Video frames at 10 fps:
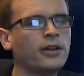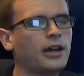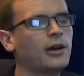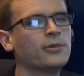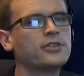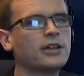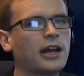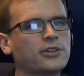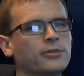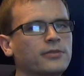how much
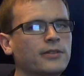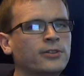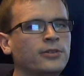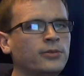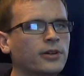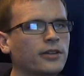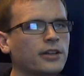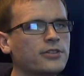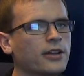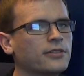actual revenue
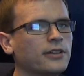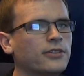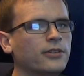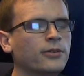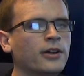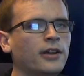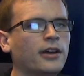they translate to.